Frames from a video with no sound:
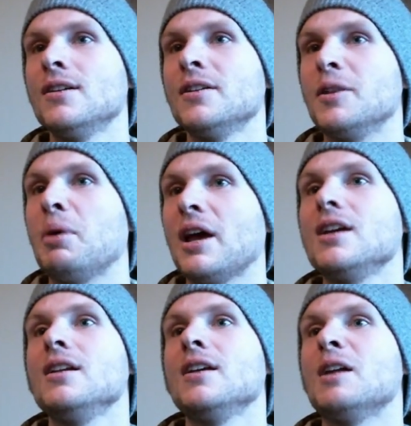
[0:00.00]
the
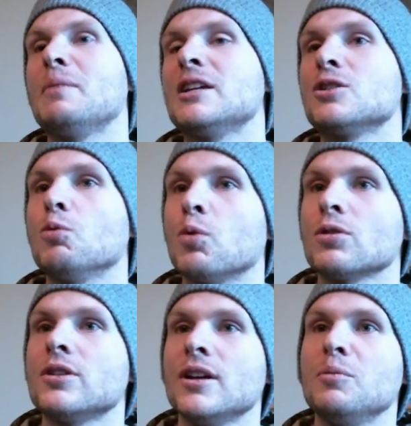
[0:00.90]
pain and makes it
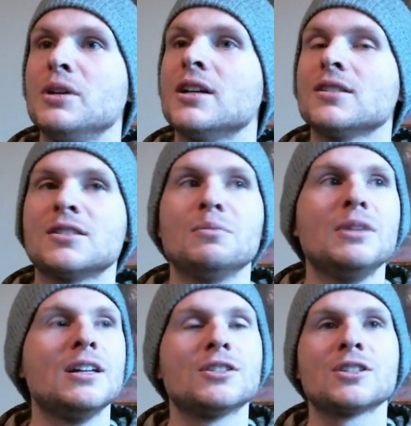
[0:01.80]
worth it. Because to me,
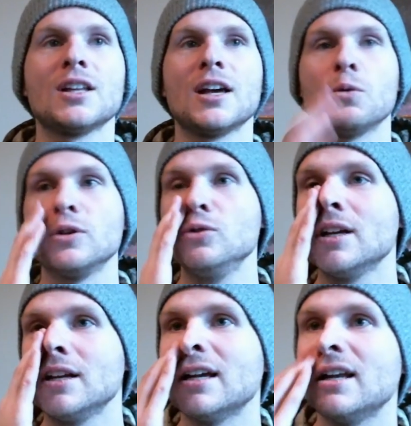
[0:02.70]
it's just like when you
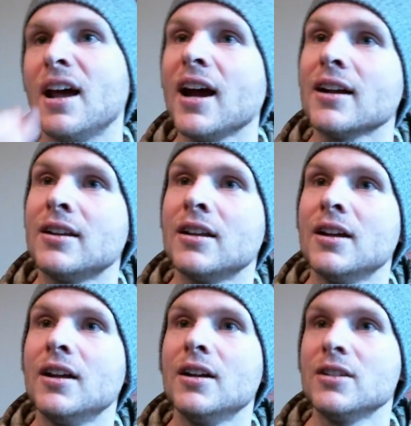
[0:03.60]
could connect
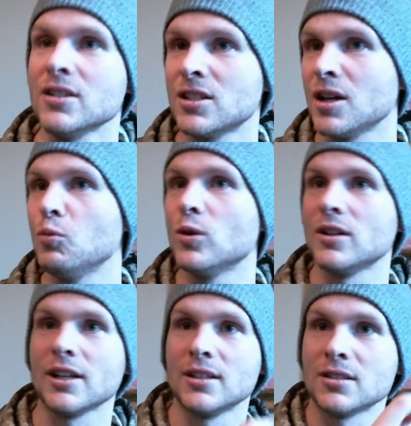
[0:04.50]
to someone
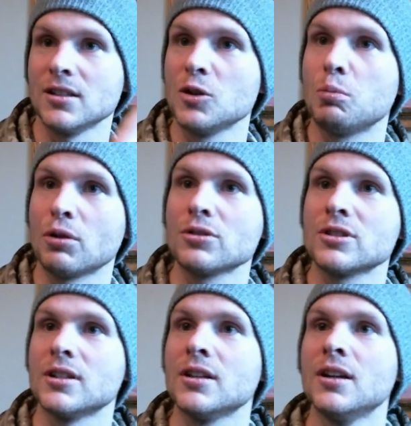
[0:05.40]
like this little person,